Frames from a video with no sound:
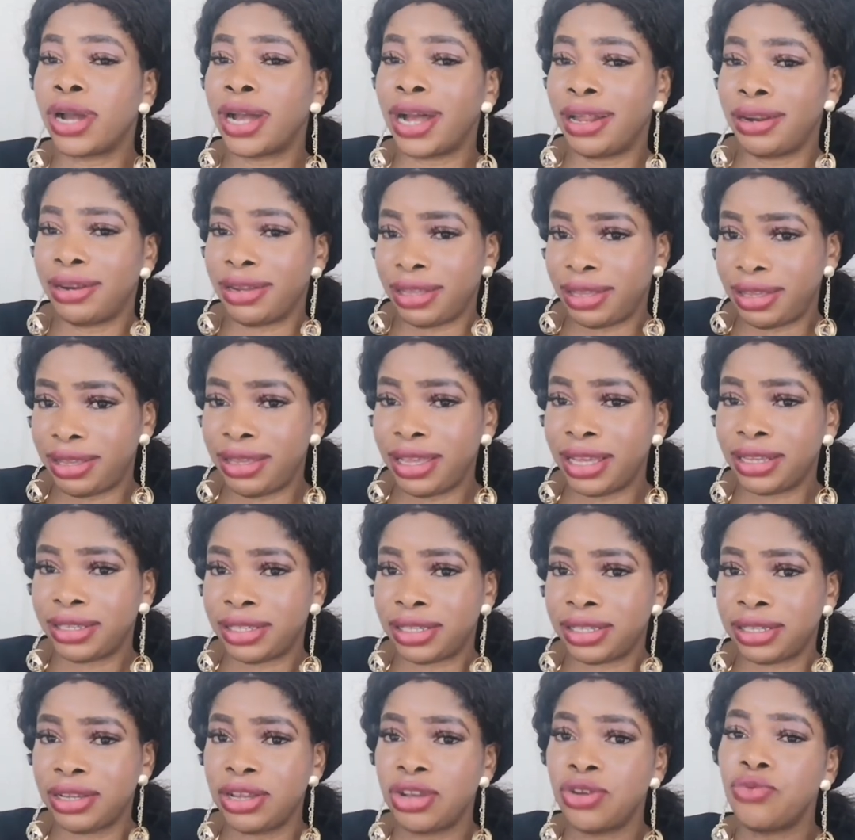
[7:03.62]
organic.
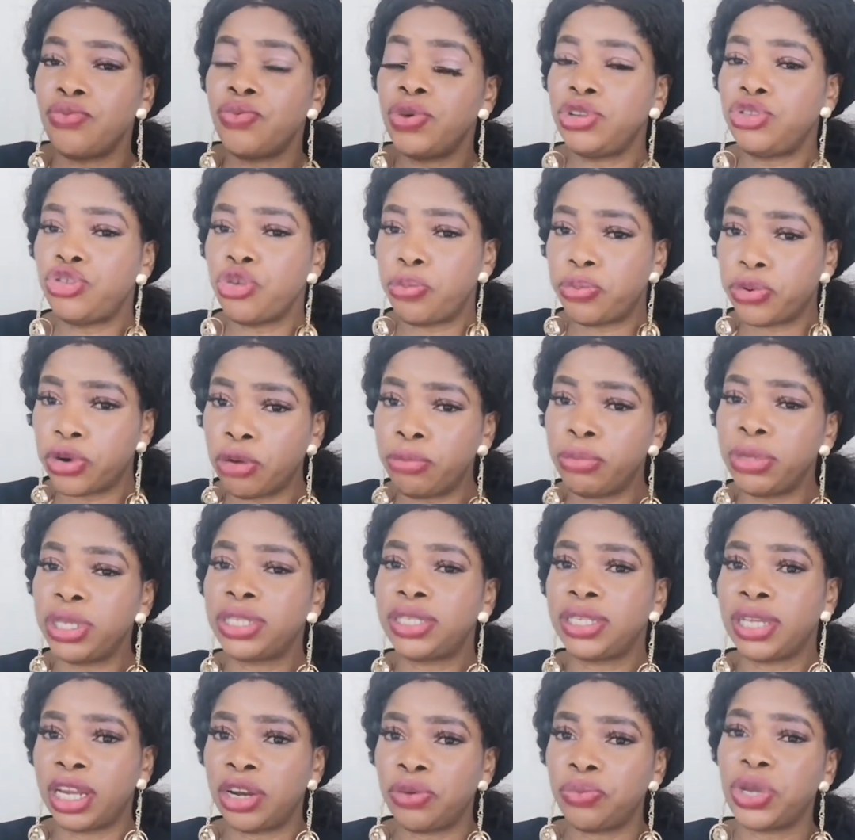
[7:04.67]
Yes, we do
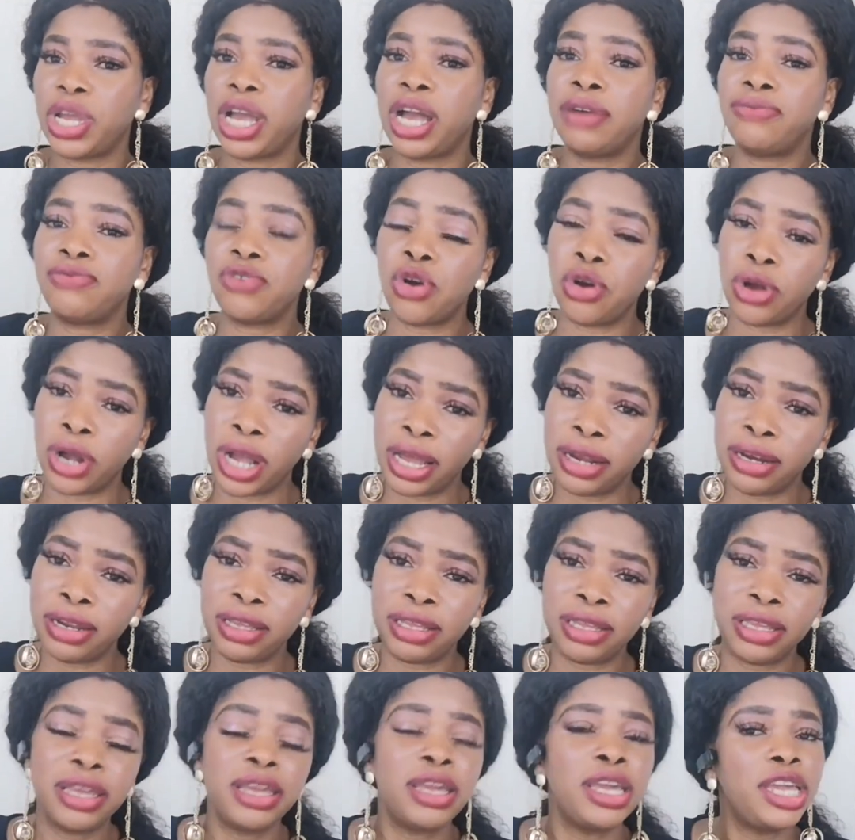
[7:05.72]
promise and we have
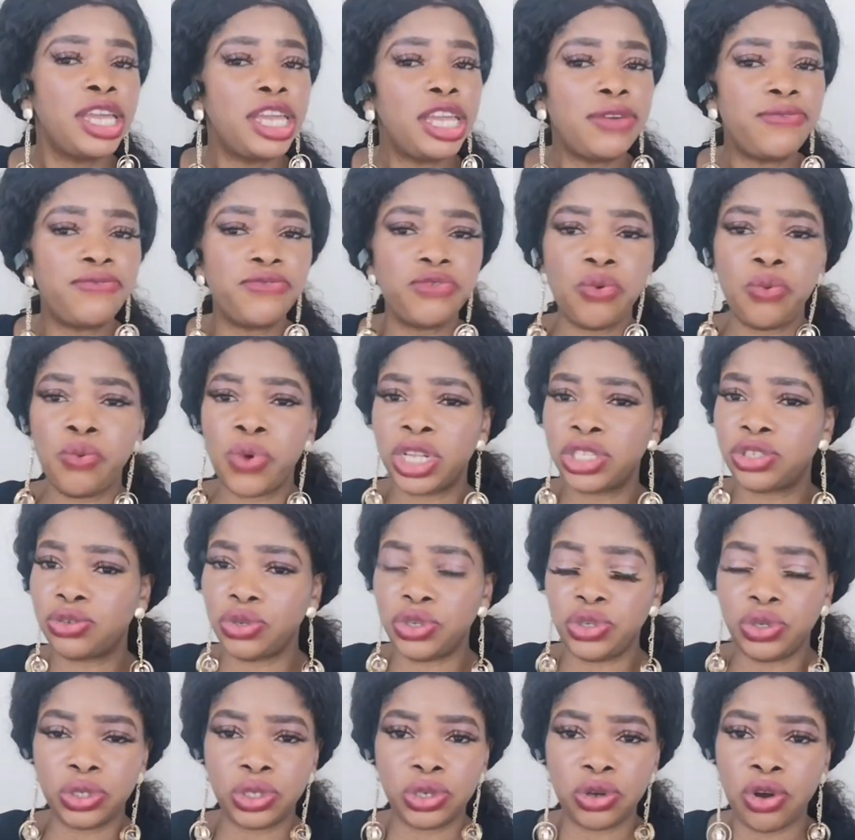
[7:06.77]
organic. If you want
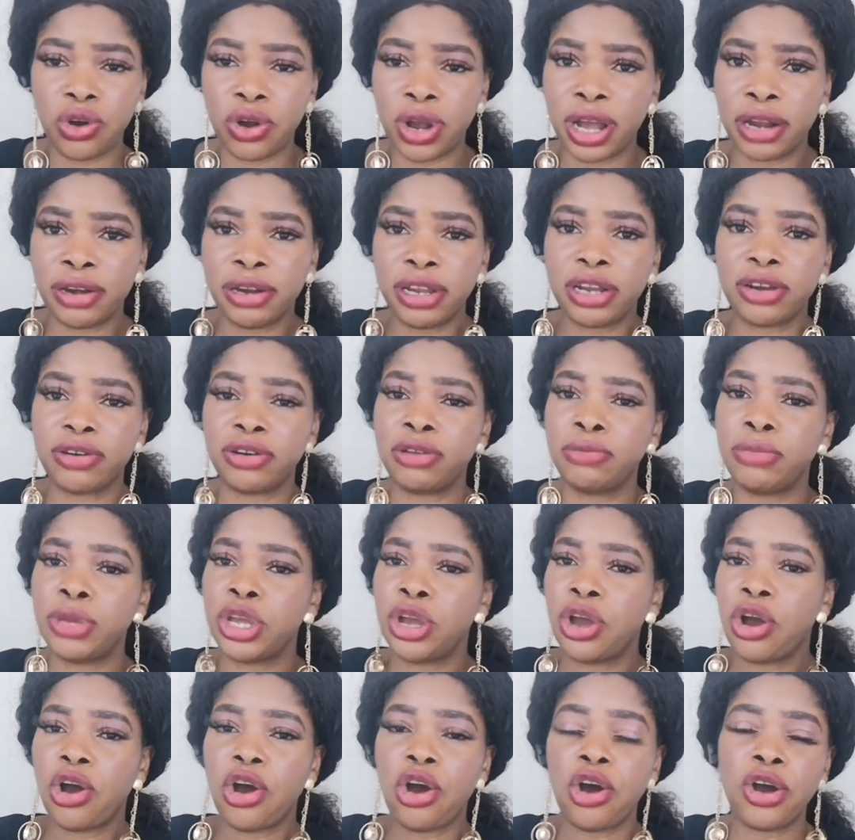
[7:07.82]
to use organic
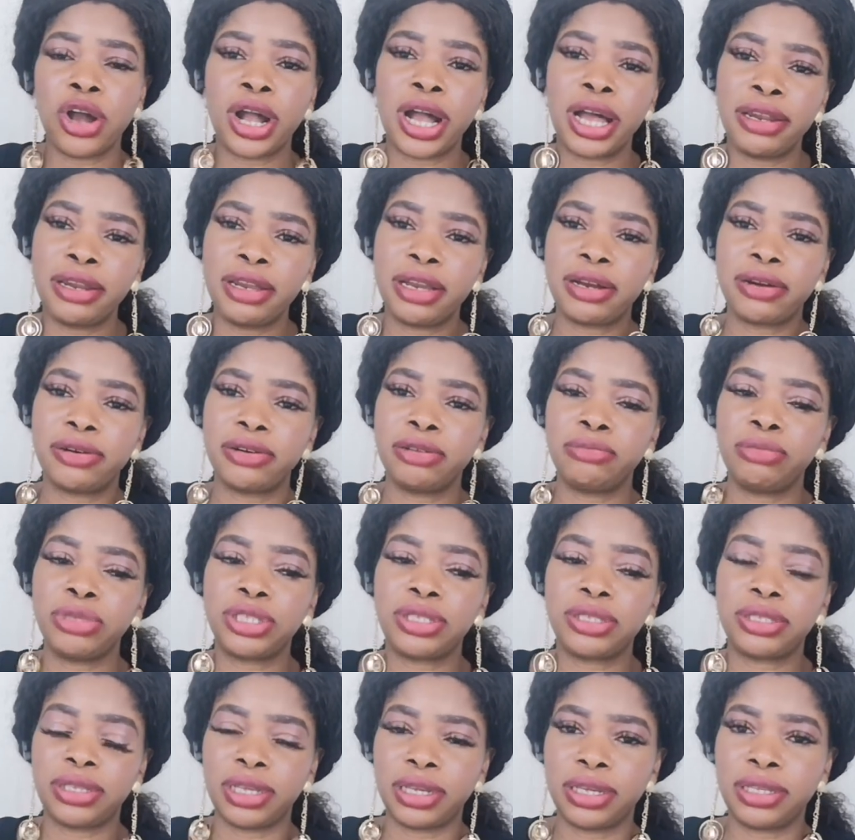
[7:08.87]
cream
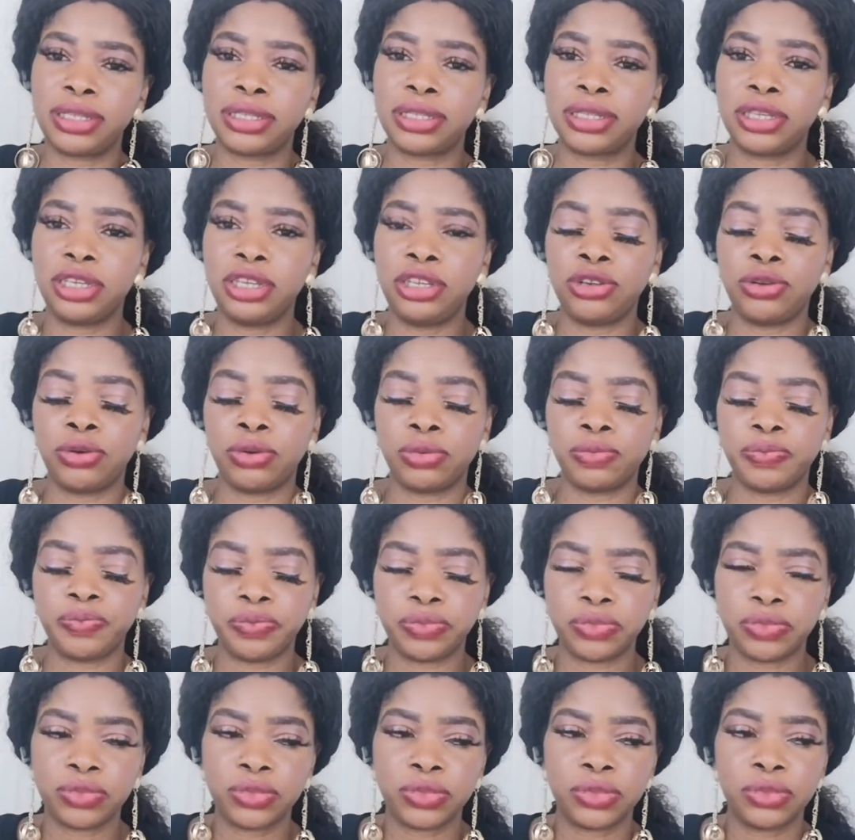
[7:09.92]
takes, you know,
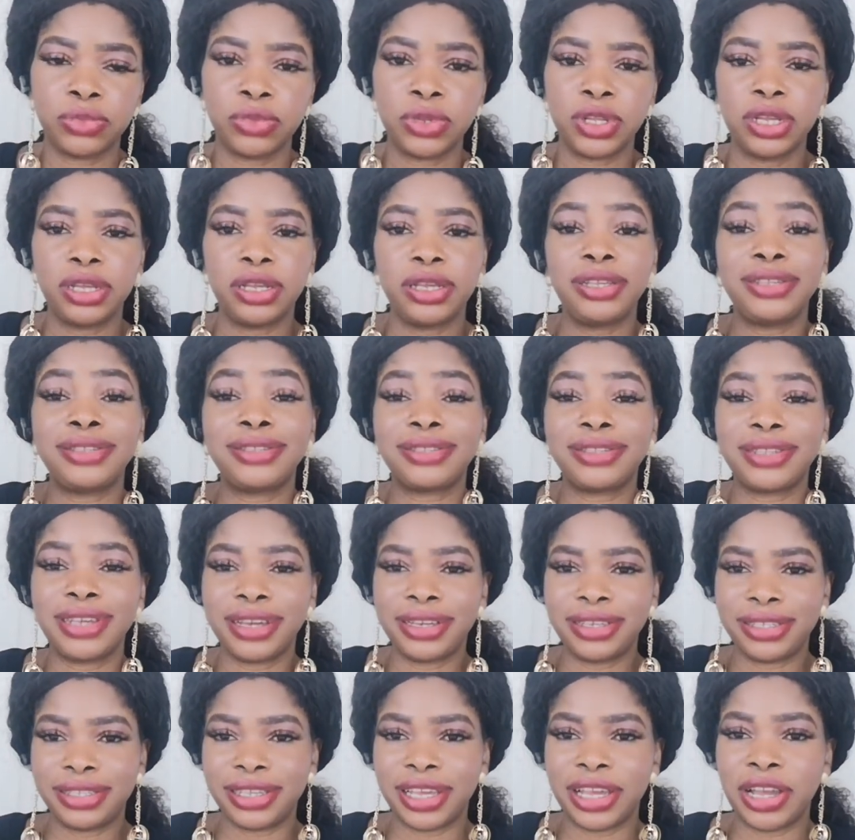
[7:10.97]
it
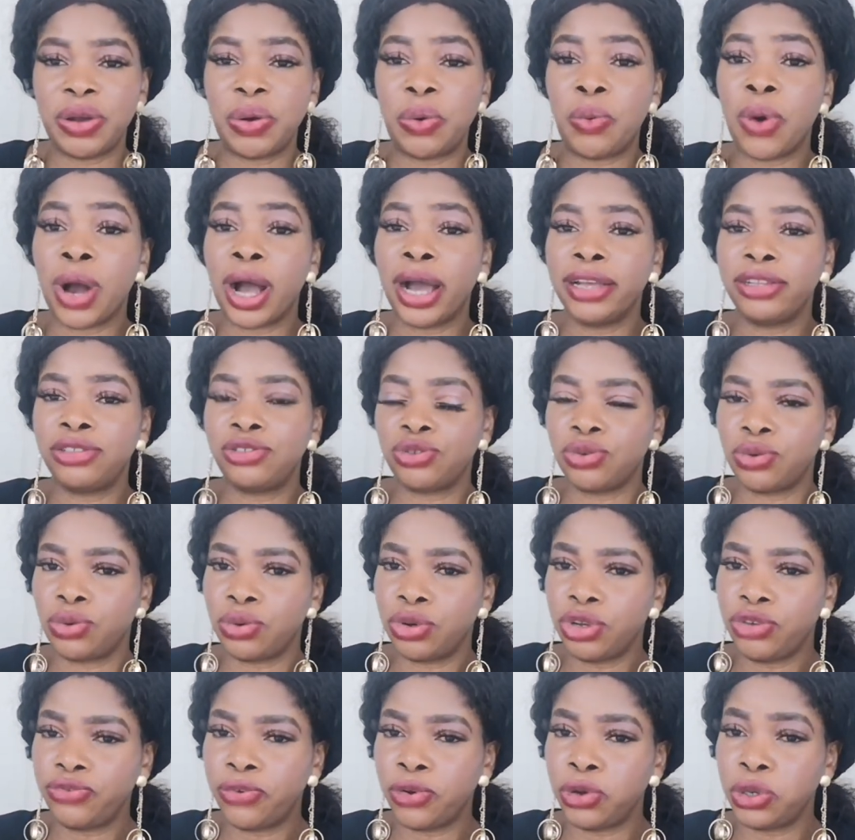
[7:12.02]
takes a while
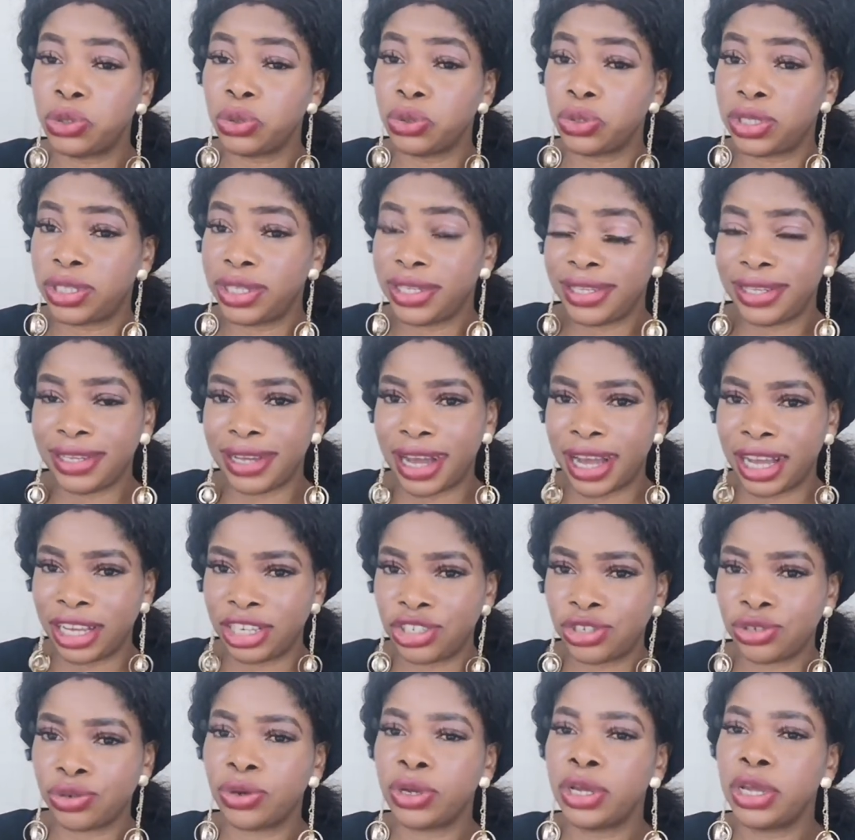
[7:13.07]
to for you to see the
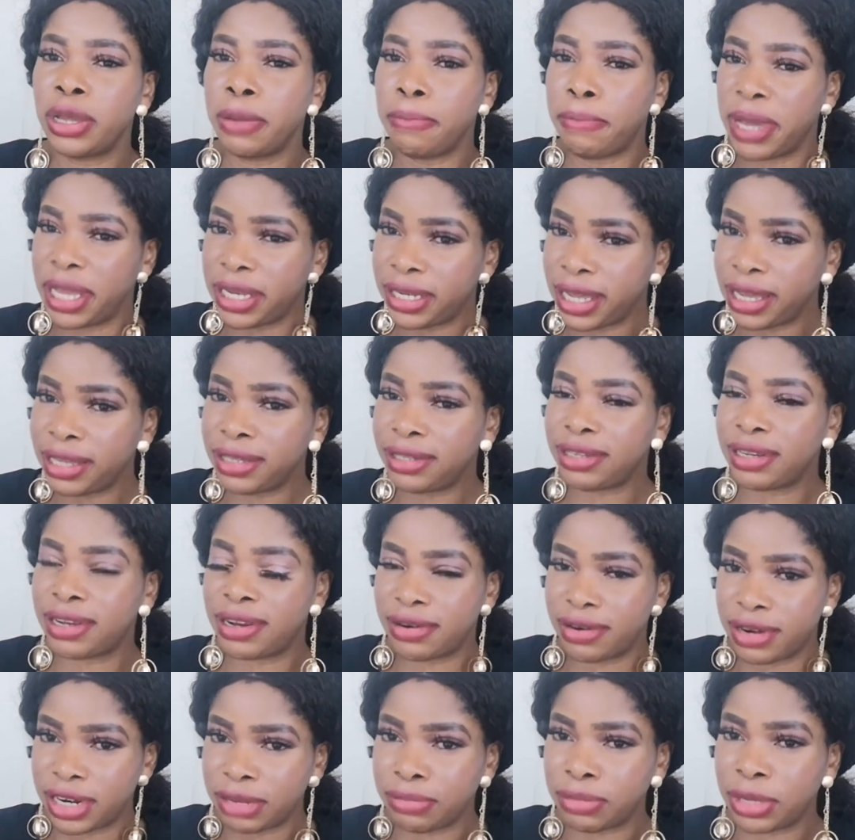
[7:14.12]
action. But there is
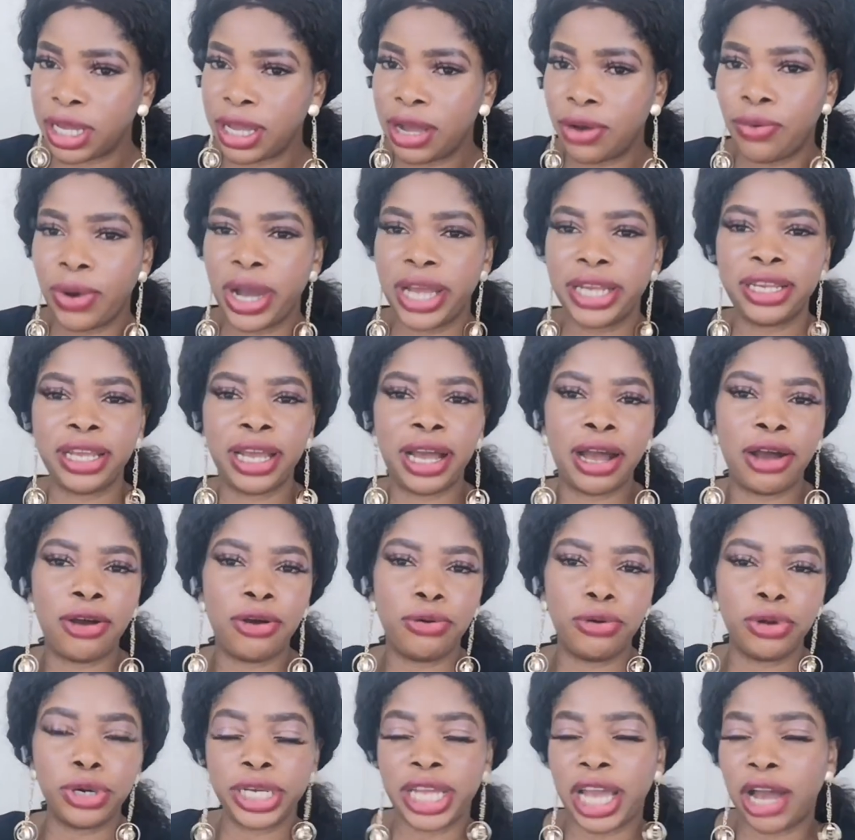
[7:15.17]
cream why
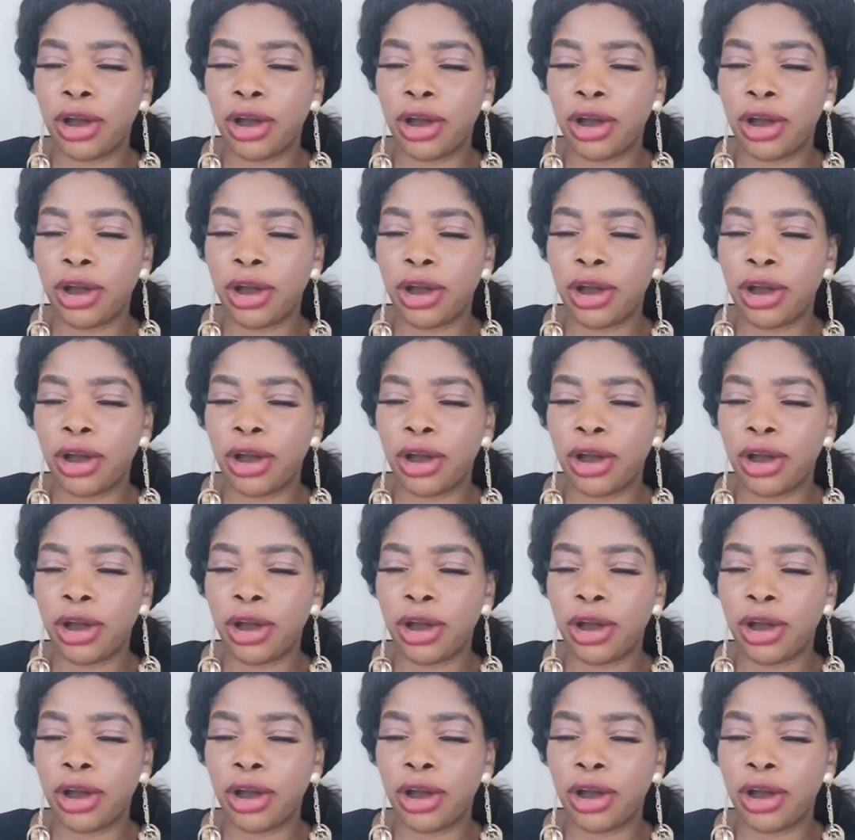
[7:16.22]
there